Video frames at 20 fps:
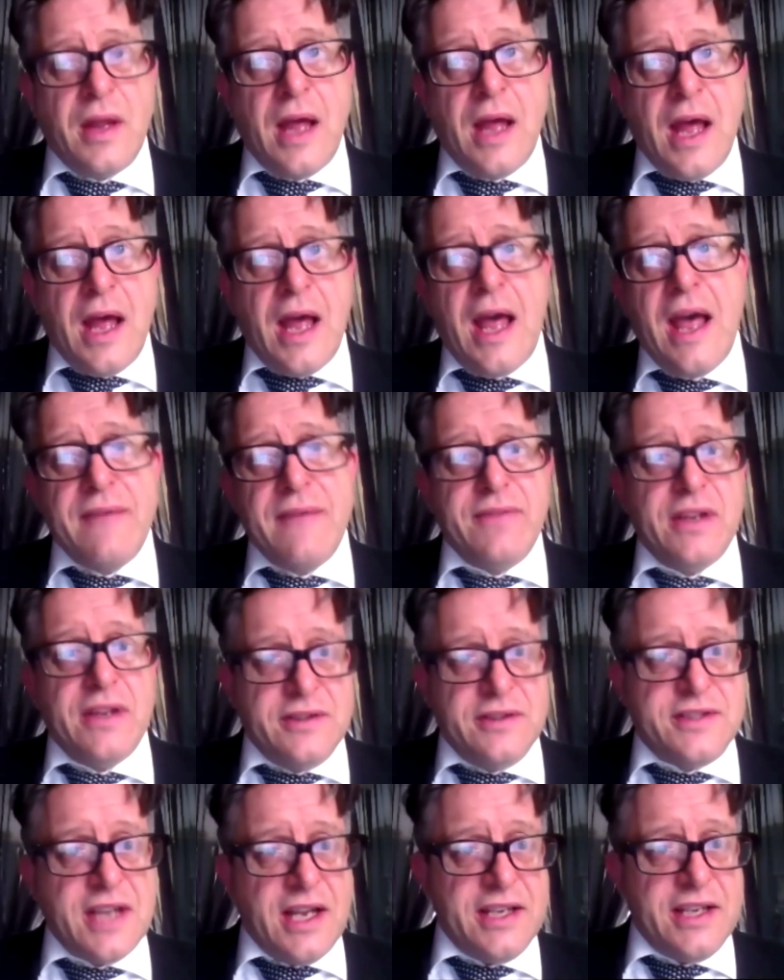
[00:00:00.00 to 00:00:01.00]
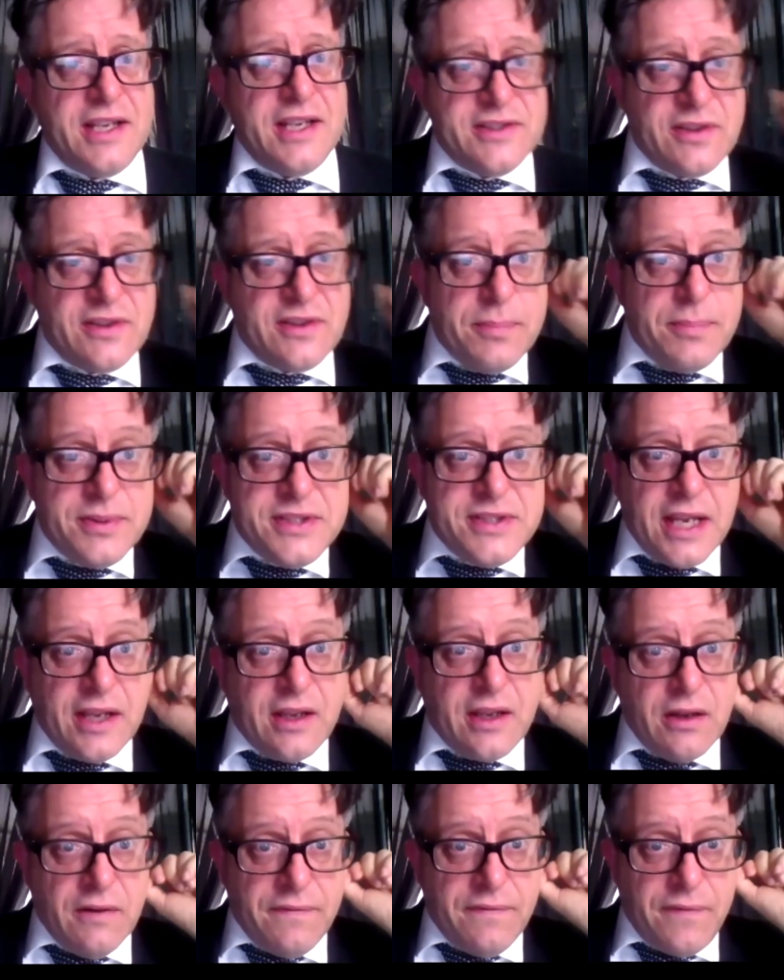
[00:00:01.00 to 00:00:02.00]
having the days that
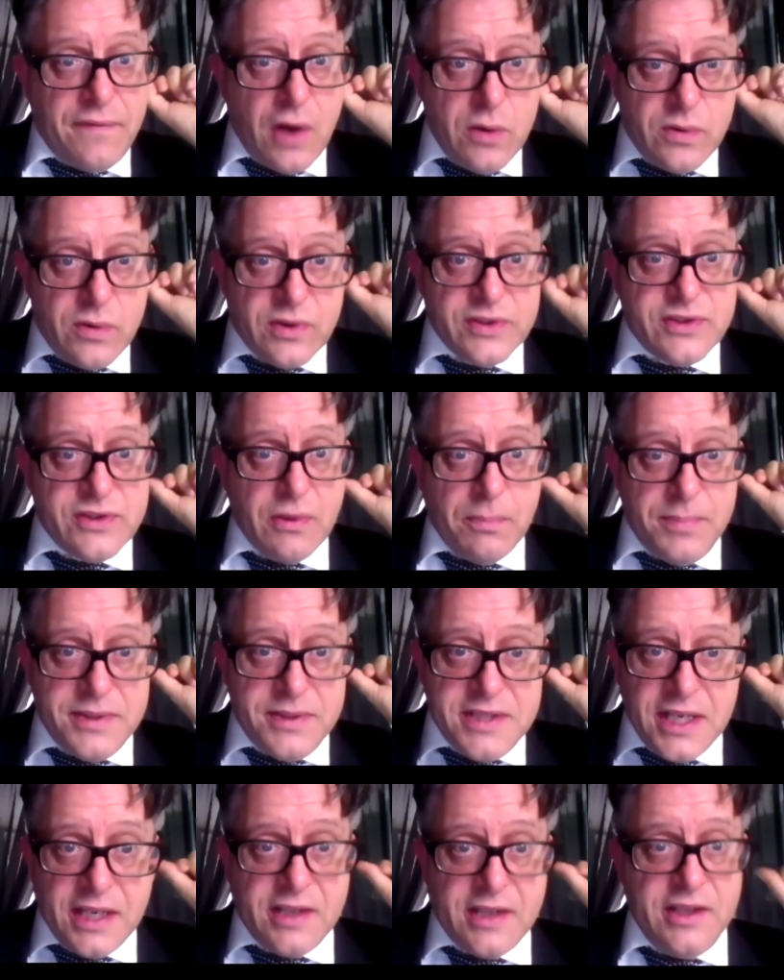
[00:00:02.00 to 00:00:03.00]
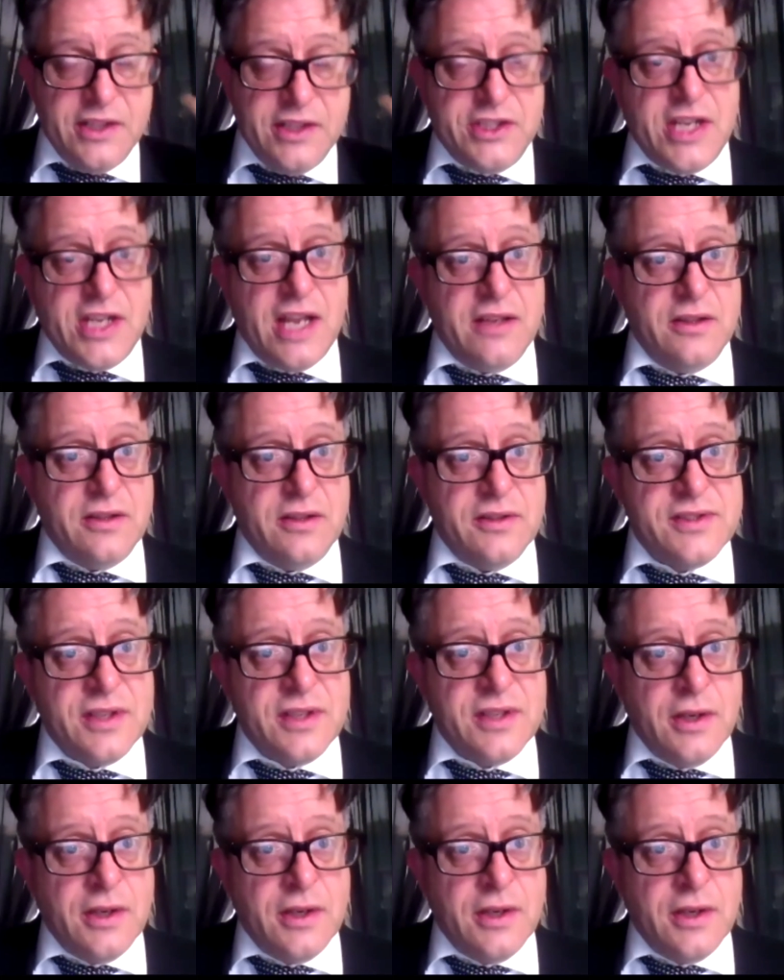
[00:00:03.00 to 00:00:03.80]
particular focus on particular genders